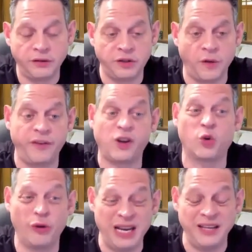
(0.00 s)
so if a
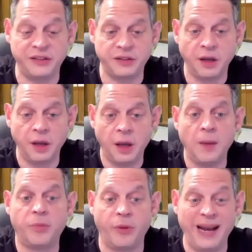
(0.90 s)
crease
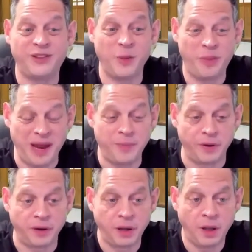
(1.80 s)
breaks the paper,